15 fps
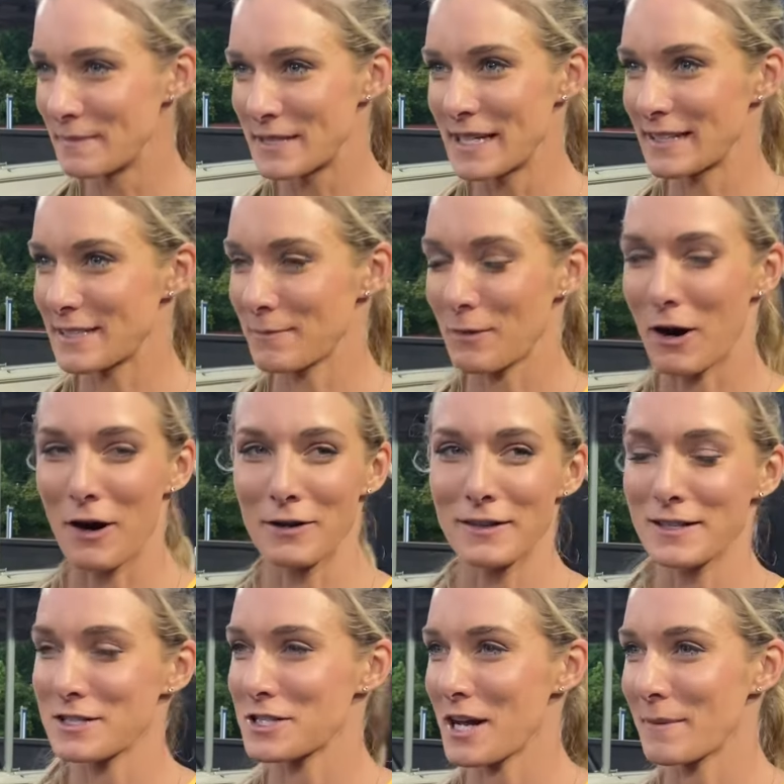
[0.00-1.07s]
did some
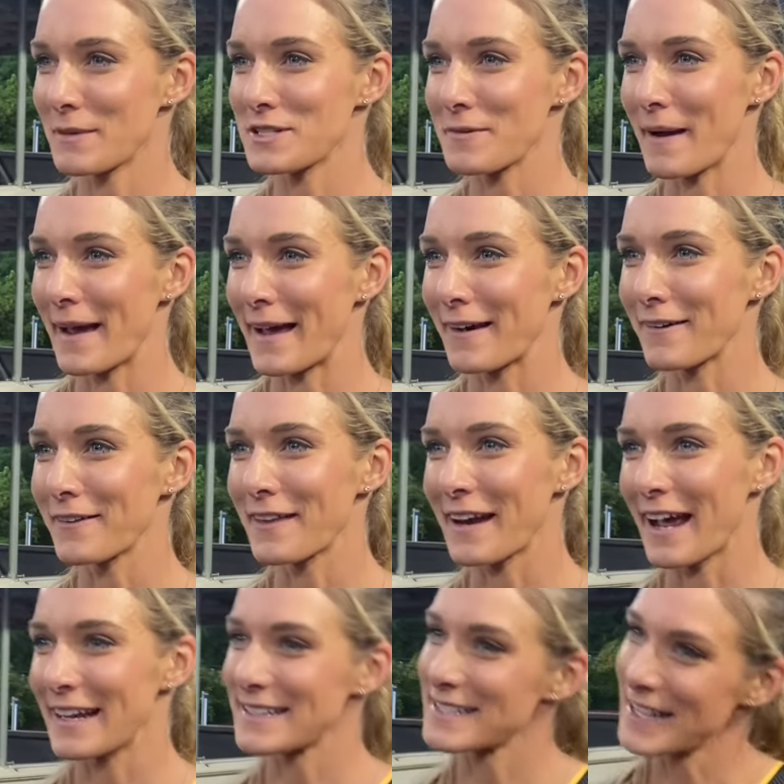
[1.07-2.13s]
cartilage damage to my ankle that I
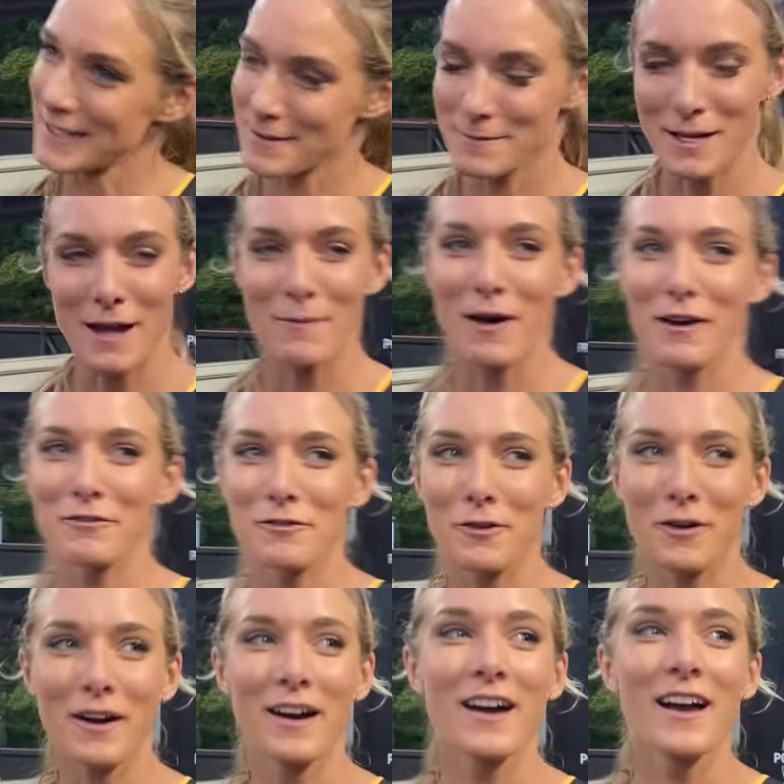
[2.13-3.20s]
had to take some time off for.